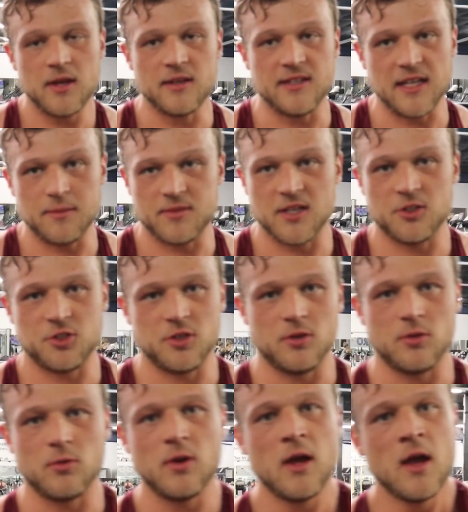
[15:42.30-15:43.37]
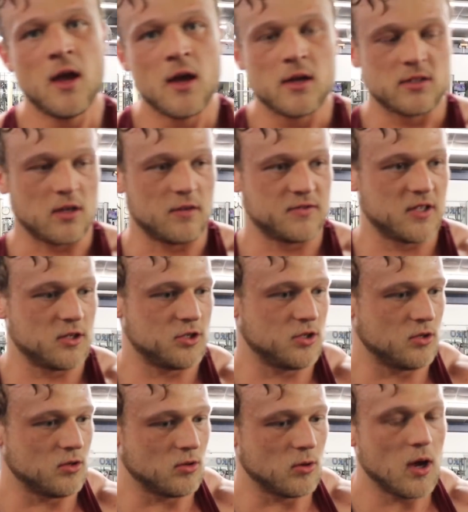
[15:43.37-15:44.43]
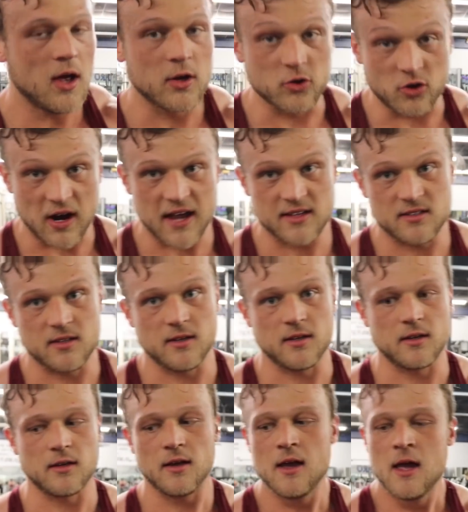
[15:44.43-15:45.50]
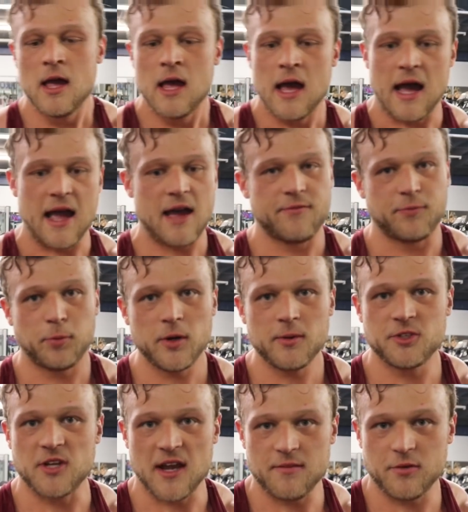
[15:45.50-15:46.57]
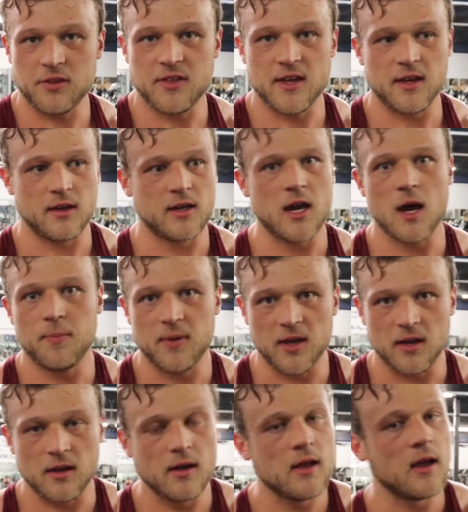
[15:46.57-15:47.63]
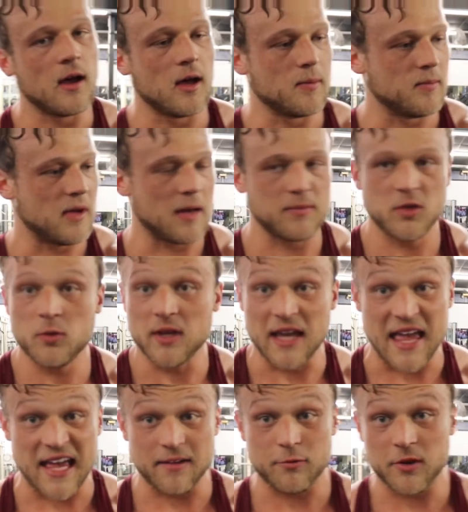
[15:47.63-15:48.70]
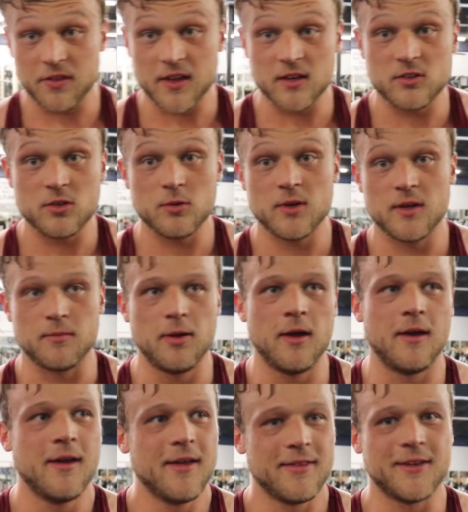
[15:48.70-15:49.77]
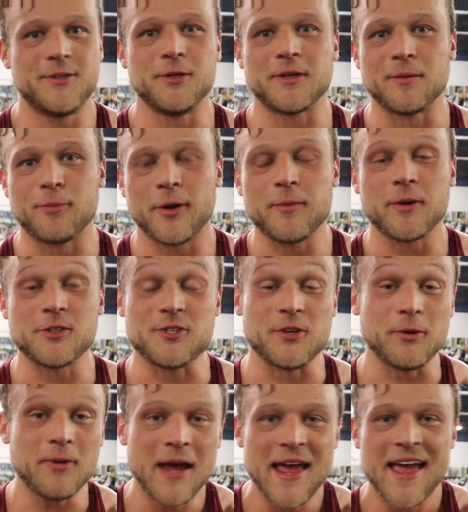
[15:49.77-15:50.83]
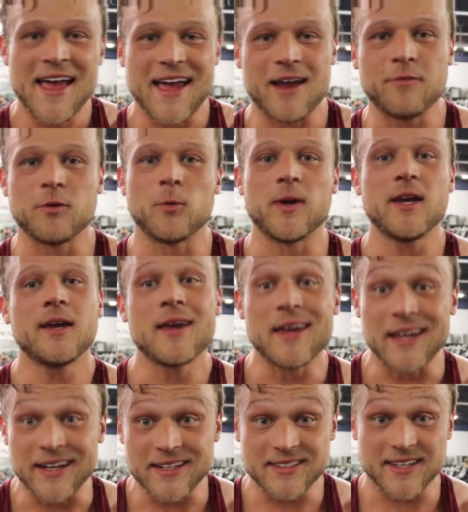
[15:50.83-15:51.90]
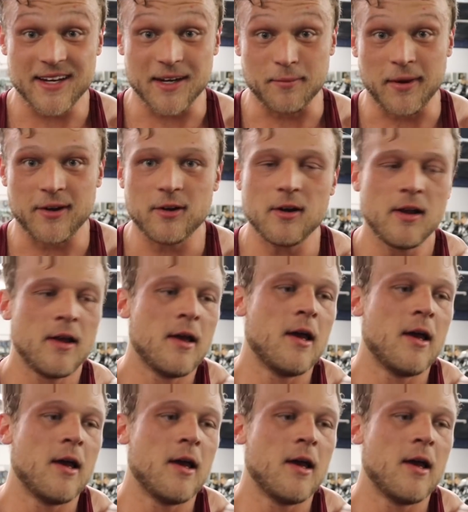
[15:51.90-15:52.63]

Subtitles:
deep tissue, soft tissue, grafting. I have pretty much everything, cupping. I'm doing everything to it that you can pretty much do every week. It is getting better,